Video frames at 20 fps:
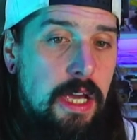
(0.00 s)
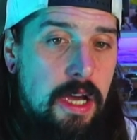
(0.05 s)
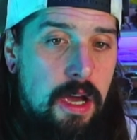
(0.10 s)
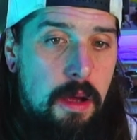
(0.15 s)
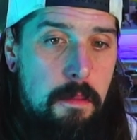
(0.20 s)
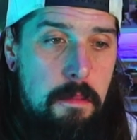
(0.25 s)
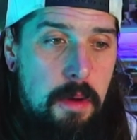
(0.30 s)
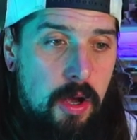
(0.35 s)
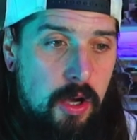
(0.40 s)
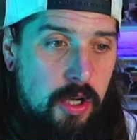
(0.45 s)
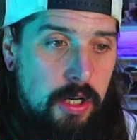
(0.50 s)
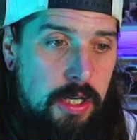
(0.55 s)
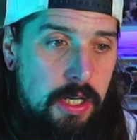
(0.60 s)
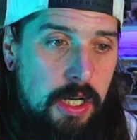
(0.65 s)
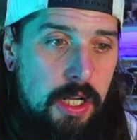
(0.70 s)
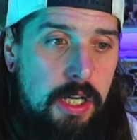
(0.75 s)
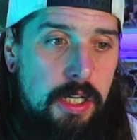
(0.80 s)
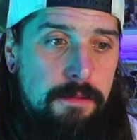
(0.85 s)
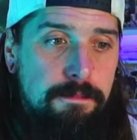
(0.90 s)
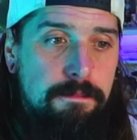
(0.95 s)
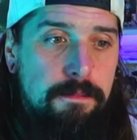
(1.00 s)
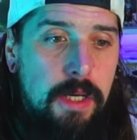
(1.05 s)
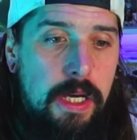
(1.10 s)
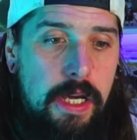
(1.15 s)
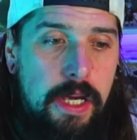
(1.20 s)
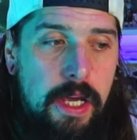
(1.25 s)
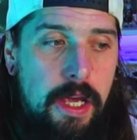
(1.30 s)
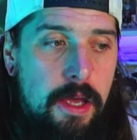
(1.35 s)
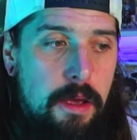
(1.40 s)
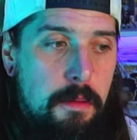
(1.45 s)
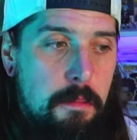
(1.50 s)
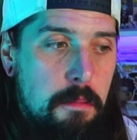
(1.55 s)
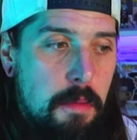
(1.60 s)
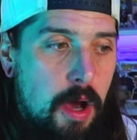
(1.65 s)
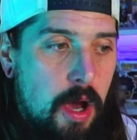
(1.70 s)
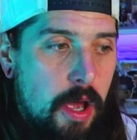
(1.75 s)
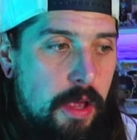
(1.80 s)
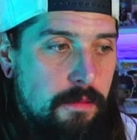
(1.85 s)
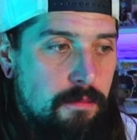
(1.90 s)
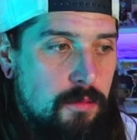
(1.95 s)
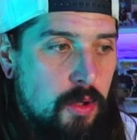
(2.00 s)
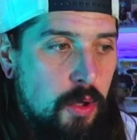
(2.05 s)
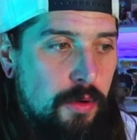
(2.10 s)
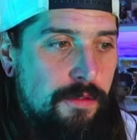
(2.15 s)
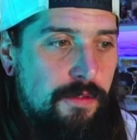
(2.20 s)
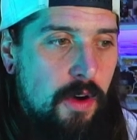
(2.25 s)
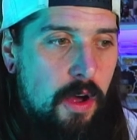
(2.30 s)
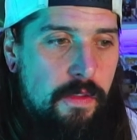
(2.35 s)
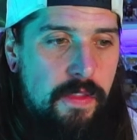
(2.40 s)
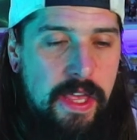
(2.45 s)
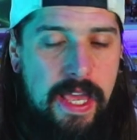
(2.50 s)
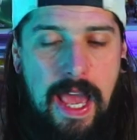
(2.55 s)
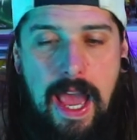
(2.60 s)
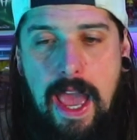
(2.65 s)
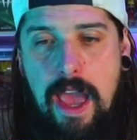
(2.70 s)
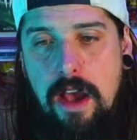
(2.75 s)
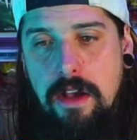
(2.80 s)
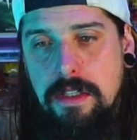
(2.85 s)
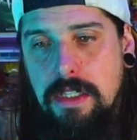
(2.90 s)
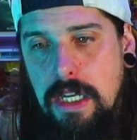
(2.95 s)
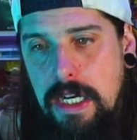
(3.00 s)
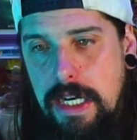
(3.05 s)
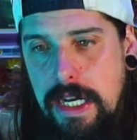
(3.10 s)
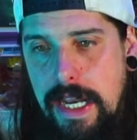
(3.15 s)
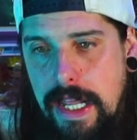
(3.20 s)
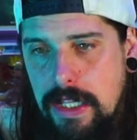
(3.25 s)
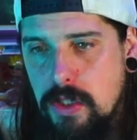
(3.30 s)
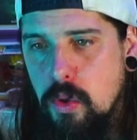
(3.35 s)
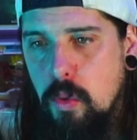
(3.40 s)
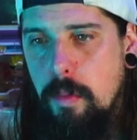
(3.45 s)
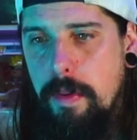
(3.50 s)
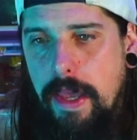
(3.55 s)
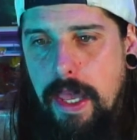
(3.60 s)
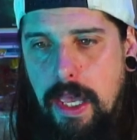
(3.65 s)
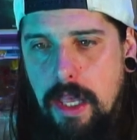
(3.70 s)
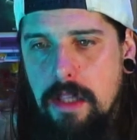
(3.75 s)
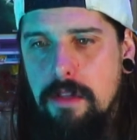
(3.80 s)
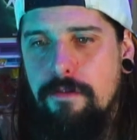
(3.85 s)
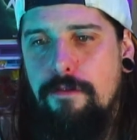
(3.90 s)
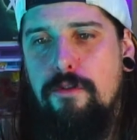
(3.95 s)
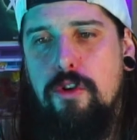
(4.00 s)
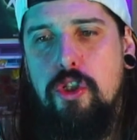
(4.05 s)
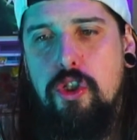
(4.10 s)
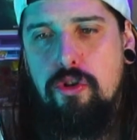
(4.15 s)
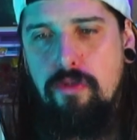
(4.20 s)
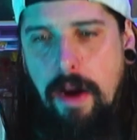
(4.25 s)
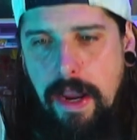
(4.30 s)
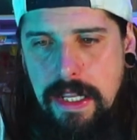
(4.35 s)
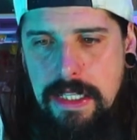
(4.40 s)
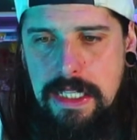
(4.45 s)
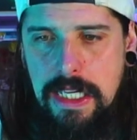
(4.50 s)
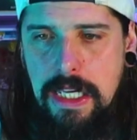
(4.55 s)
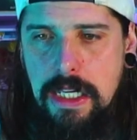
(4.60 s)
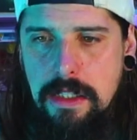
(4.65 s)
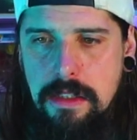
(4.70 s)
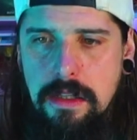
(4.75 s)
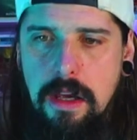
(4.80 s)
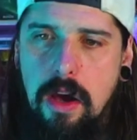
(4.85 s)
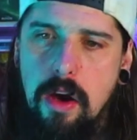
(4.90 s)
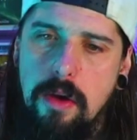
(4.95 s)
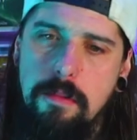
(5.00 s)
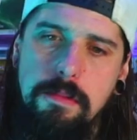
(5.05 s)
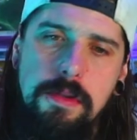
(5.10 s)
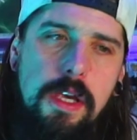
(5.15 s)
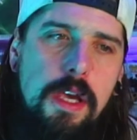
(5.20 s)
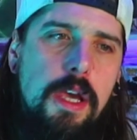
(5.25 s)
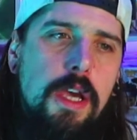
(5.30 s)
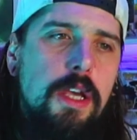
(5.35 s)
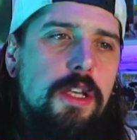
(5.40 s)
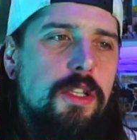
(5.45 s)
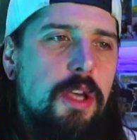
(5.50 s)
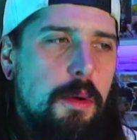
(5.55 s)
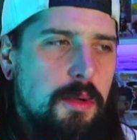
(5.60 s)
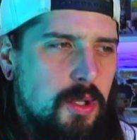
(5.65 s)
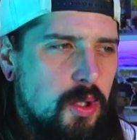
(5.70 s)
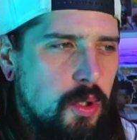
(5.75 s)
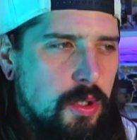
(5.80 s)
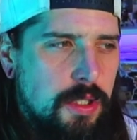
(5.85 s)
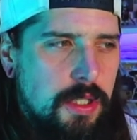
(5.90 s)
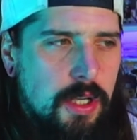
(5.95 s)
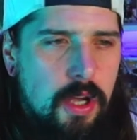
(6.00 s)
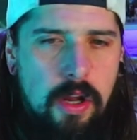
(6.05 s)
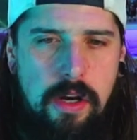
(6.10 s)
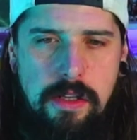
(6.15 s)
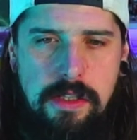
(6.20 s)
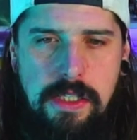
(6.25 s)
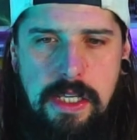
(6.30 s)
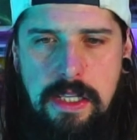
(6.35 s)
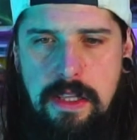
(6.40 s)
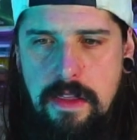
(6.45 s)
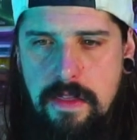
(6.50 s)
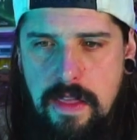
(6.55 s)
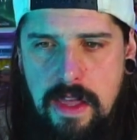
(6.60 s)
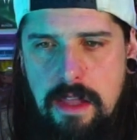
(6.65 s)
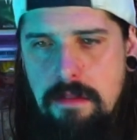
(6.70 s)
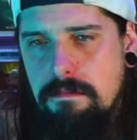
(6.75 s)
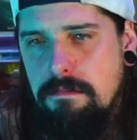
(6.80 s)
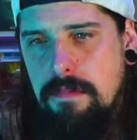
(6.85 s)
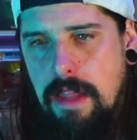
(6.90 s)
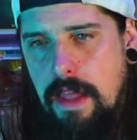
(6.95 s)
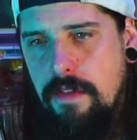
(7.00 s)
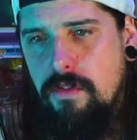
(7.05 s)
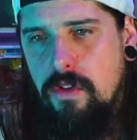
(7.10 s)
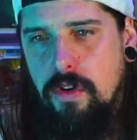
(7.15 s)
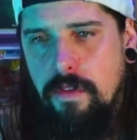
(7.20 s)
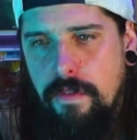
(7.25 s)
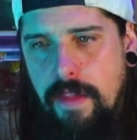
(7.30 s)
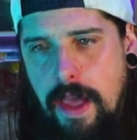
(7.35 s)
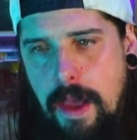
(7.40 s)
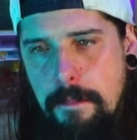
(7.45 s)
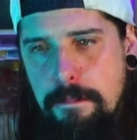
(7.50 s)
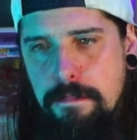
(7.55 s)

I'm not going to lie. I do find the chaos a little bit frustrating at times. So it's good to kind of see that they've done that.